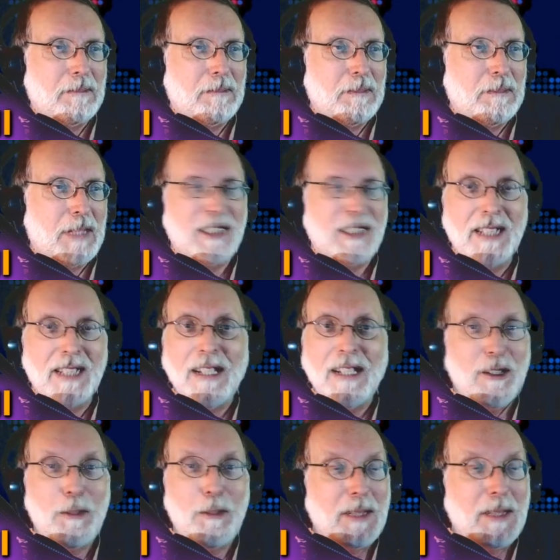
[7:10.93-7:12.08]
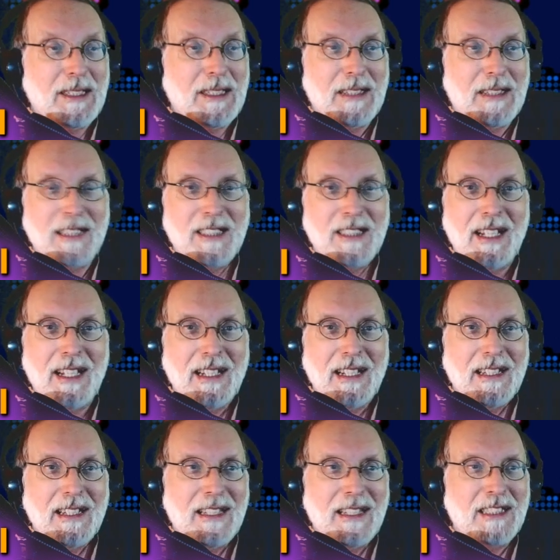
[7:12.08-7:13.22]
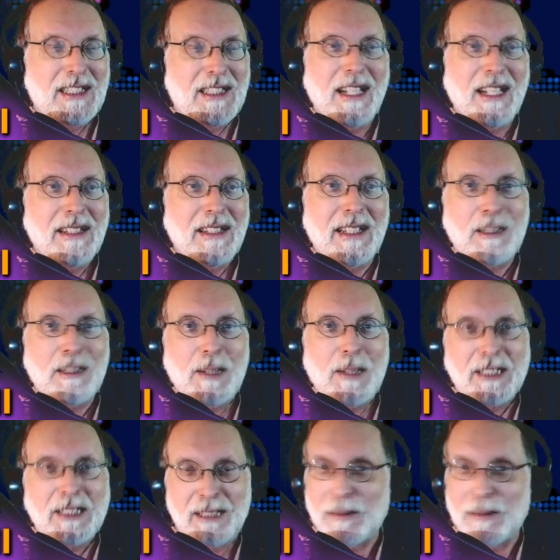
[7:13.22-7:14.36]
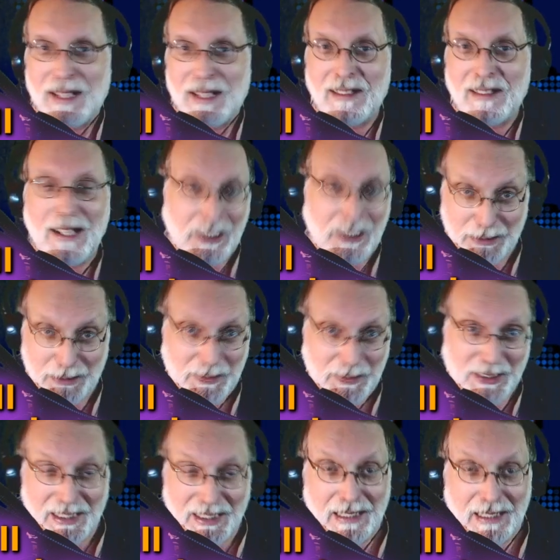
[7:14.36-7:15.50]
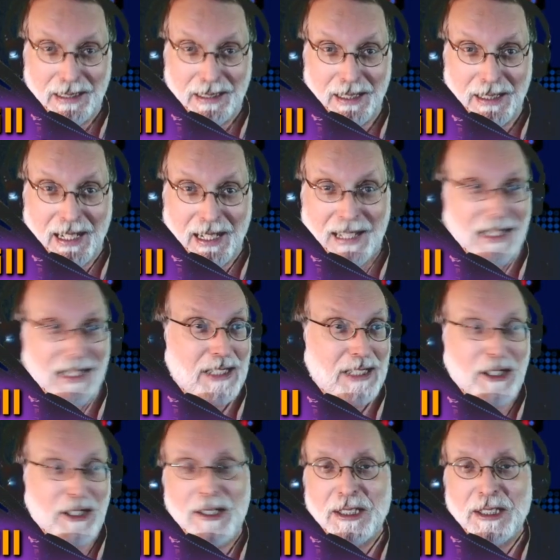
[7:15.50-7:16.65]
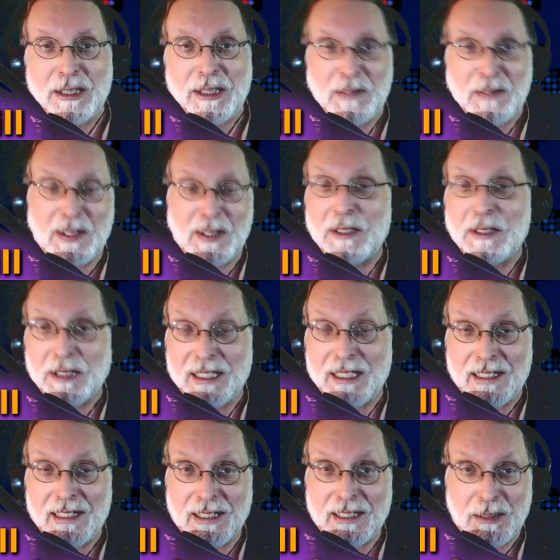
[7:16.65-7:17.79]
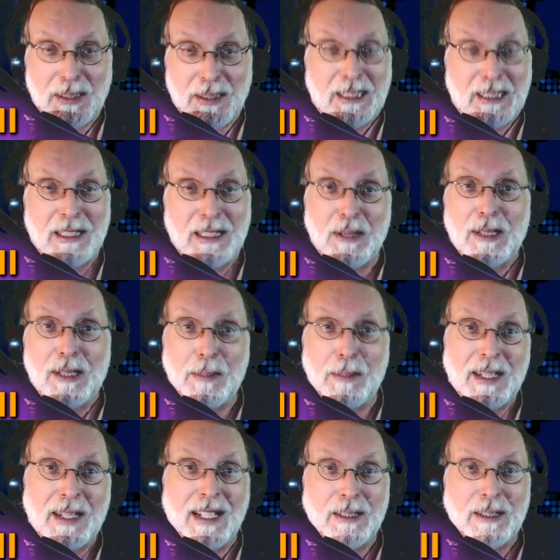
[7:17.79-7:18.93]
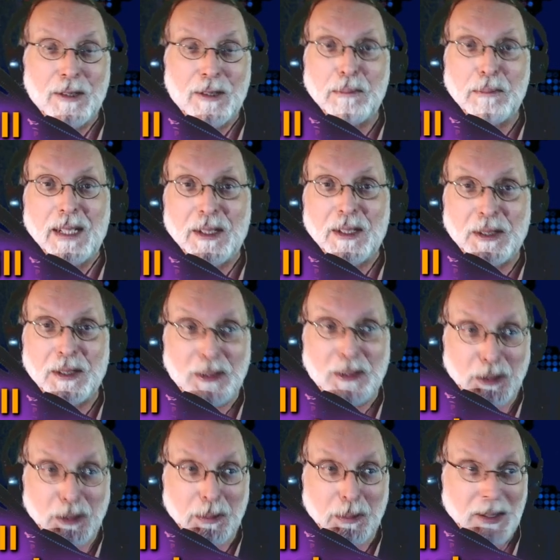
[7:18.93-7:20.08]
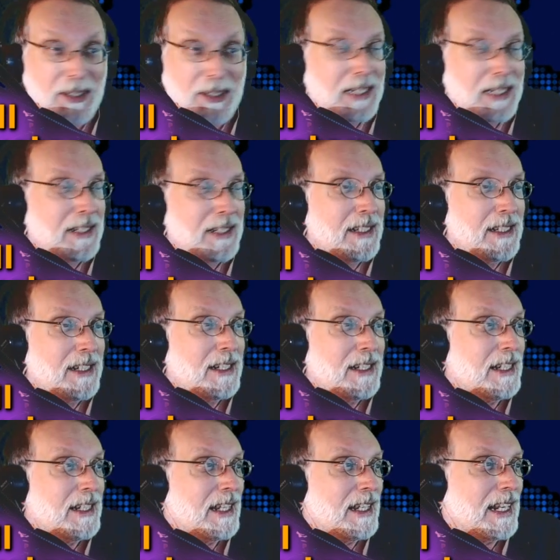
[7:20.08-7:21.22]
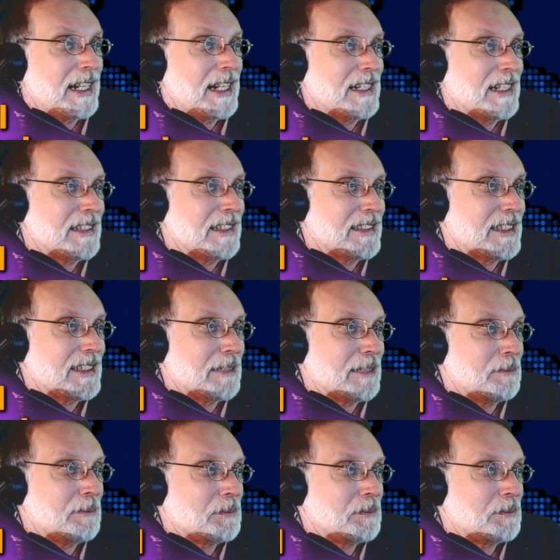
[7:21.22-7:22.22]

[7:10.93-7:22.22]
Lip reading: it's not an open and it's not a question without controversy. And I encourage you, if you're interested in this question, go look up a guy called Peter Duesberg. And